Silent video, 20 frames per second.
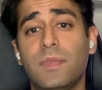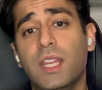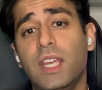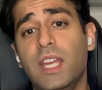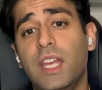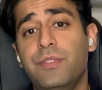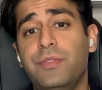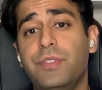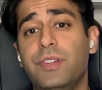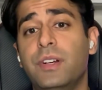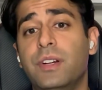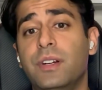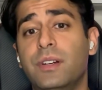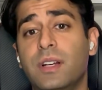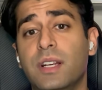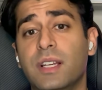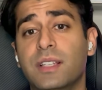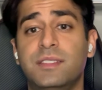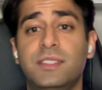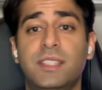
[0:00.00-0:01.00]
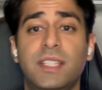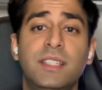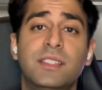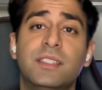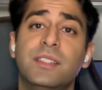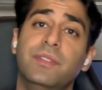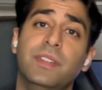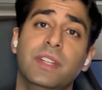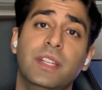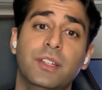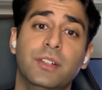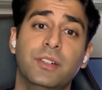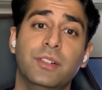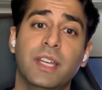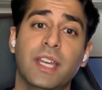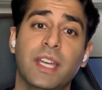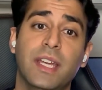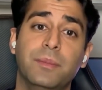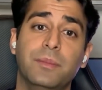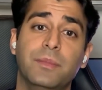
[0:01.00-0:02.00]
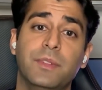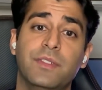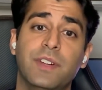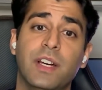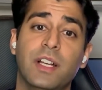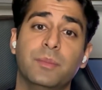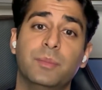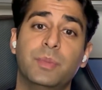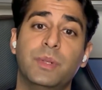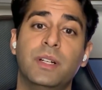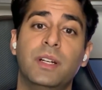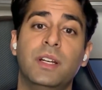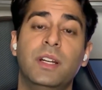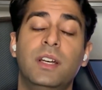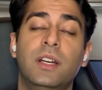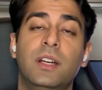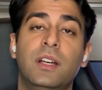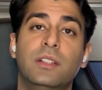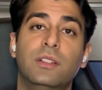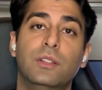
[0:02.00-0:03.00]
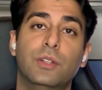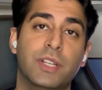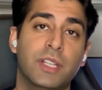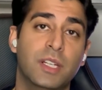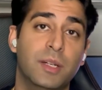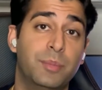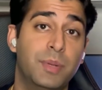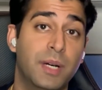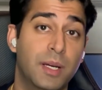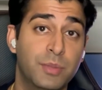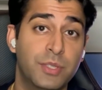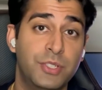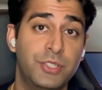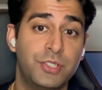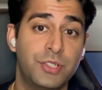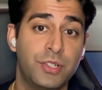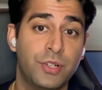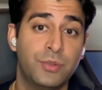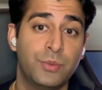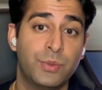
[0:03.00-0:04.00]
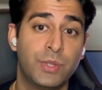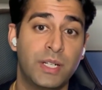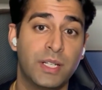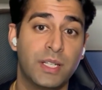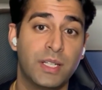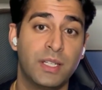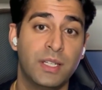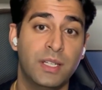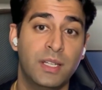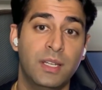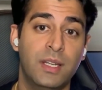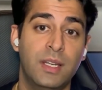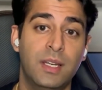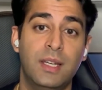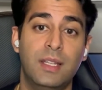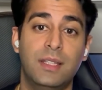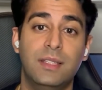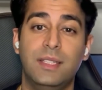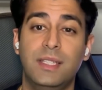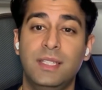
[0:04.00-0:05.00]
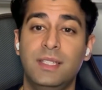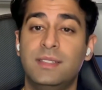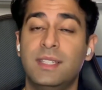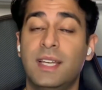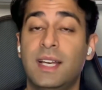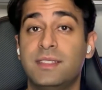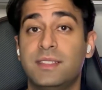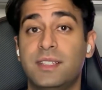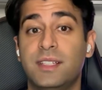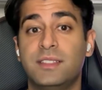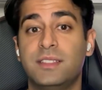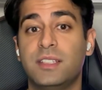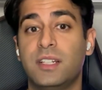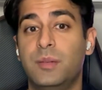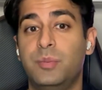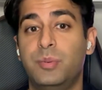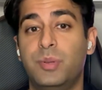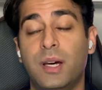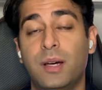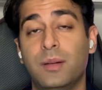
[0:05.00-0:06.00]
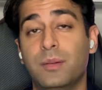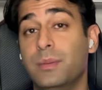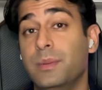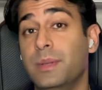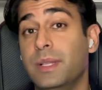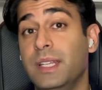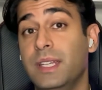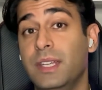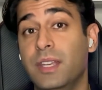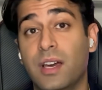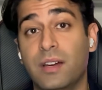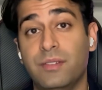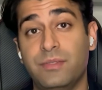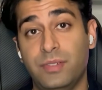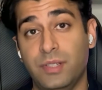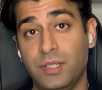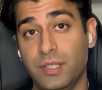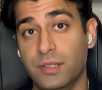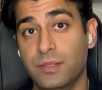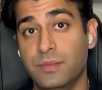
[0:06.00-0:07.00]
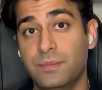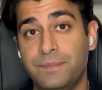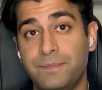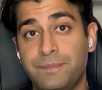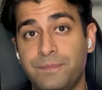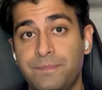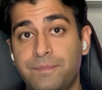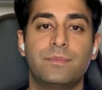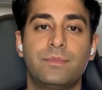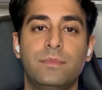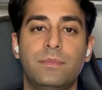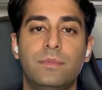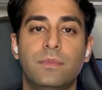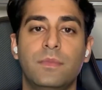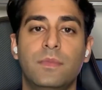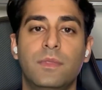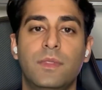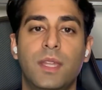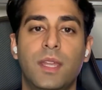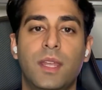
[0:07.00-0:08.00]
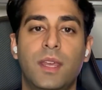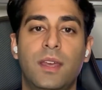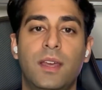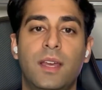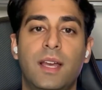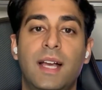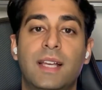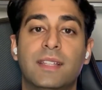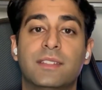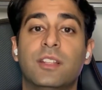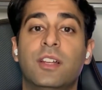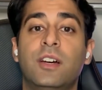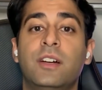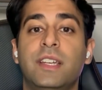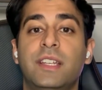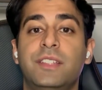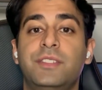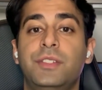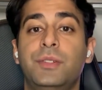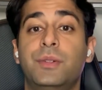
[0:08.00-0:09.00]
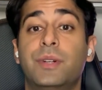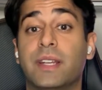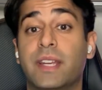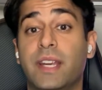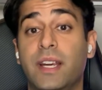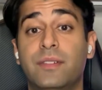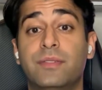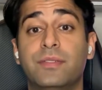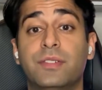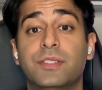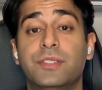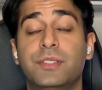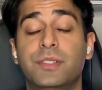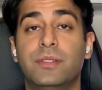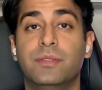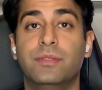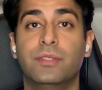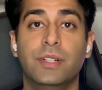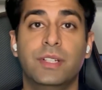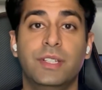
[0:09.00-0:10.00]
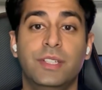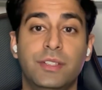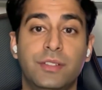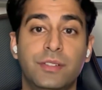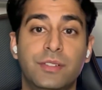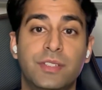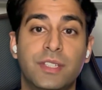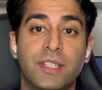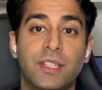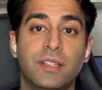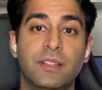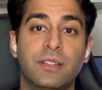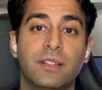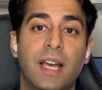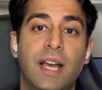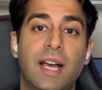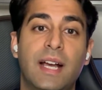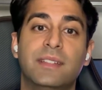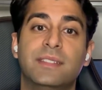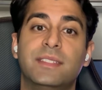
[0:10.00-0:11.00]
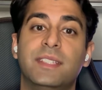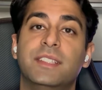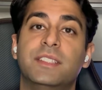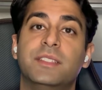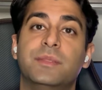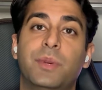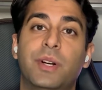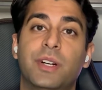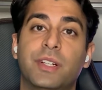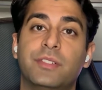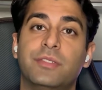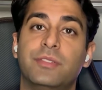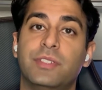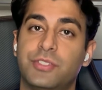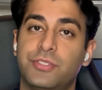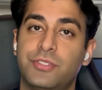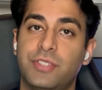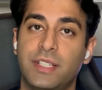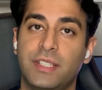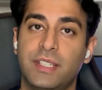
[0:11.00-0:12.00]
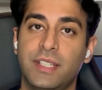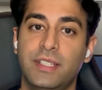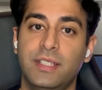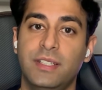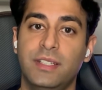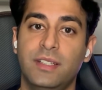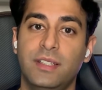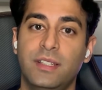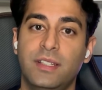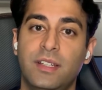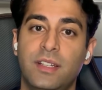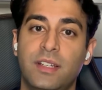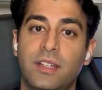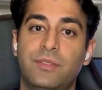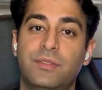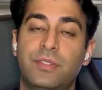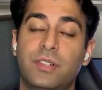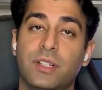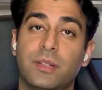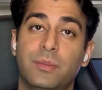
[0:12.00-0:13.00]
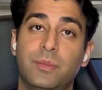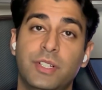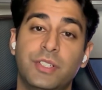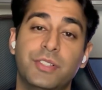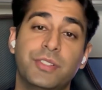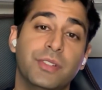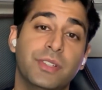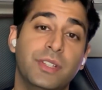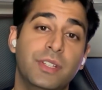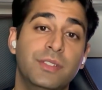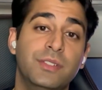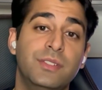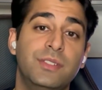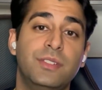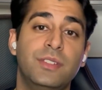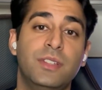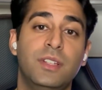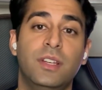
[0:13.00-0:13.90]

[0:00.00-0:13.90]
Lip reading: If you're a seasoned video game developer looking to publish your own work, these assets are probably not for you. As long as you are careful to avoid using assets marked restricted for commercial use,